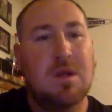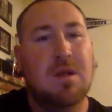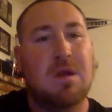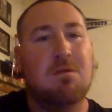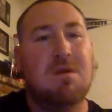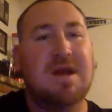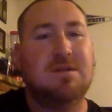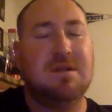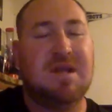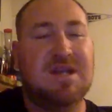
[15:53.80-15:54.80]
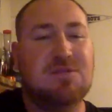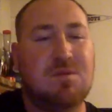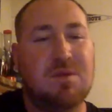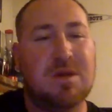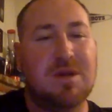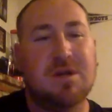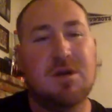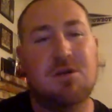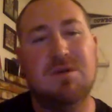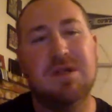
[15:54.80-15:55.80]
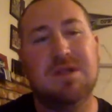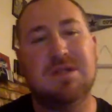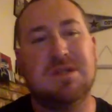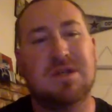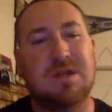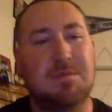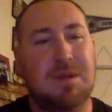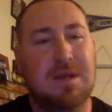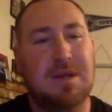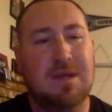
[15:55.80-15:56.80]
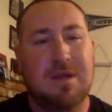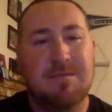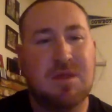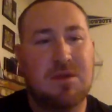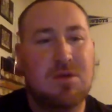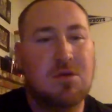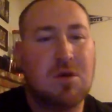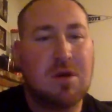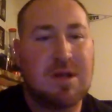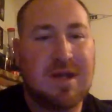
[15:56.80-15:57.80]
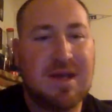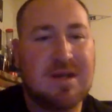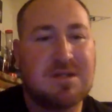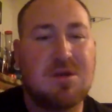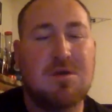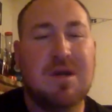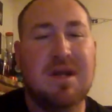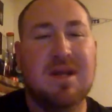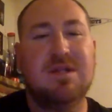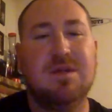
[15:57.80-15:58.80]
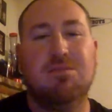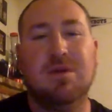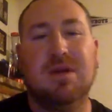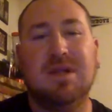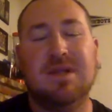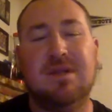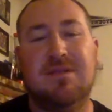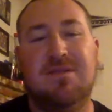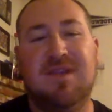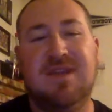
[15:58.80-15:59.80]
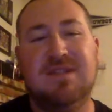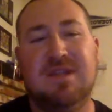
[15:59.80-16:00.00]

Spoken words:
All right, so the next one we're going to go with, it's going to be the New York Knicks going into Brooklyn to face the